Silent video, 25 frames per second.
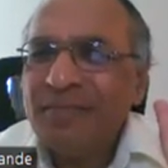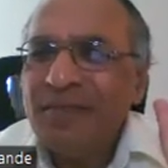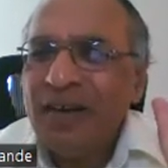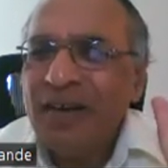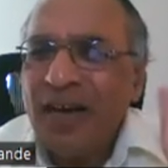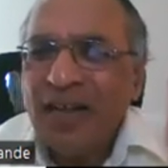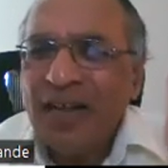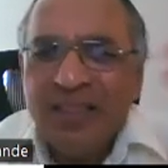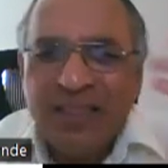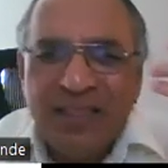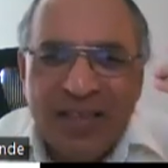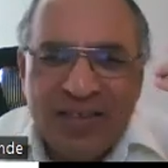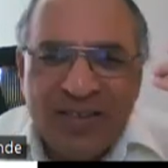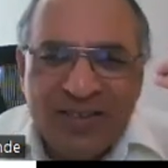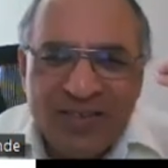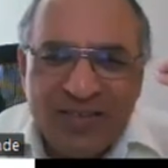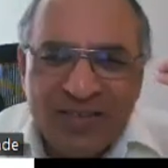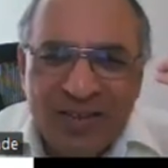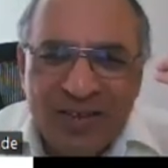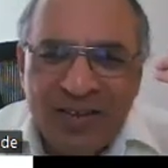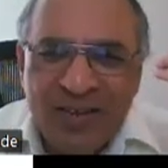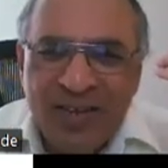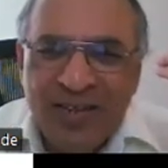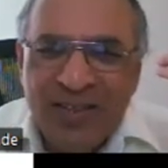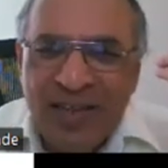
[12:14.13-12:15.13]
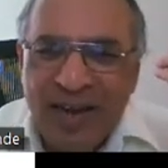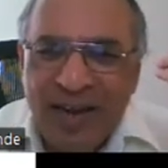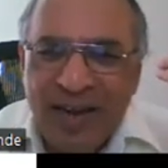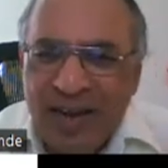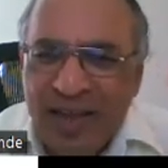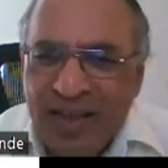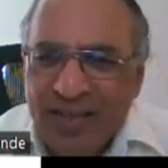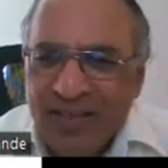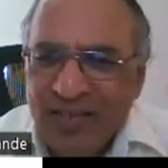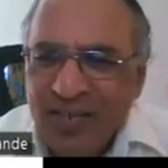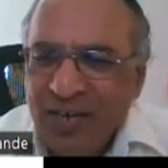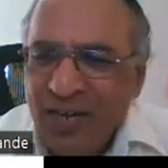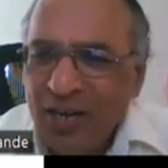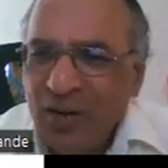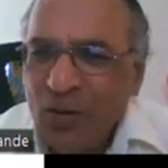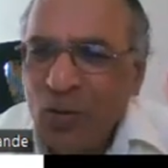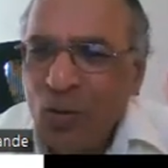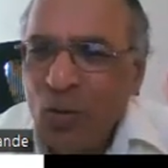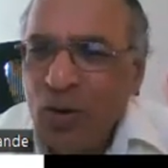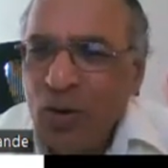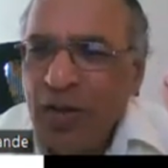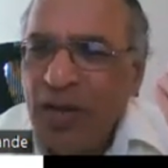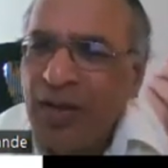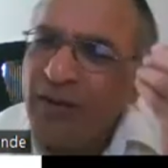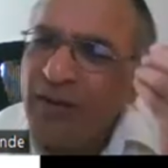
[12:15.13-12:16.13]
unnecessary that
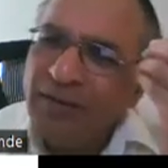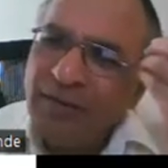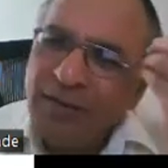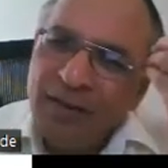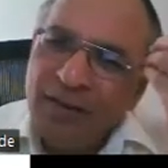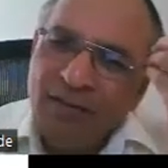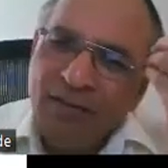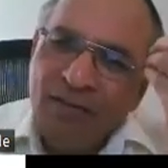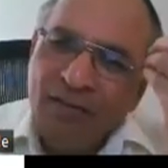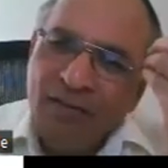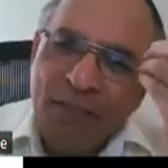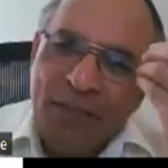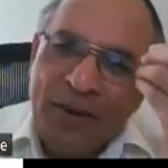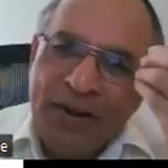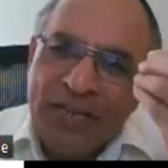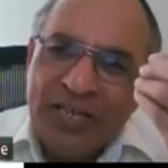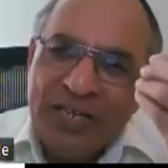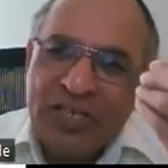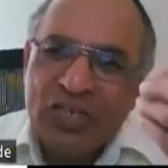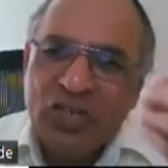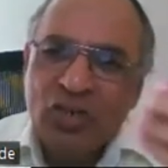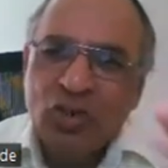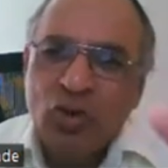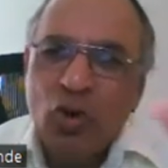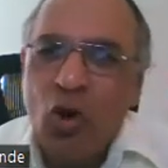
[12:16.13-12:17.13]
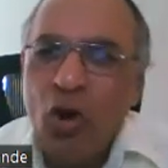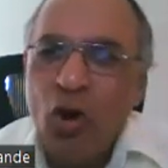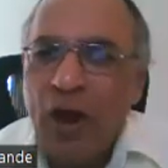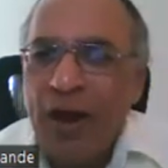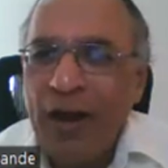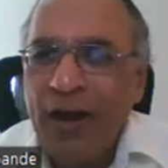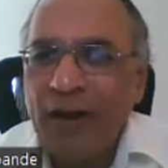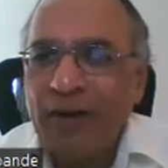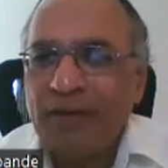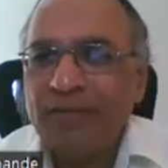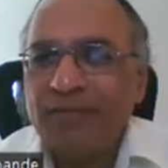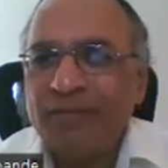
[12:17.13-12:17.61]
acetylcholine will be destroyed.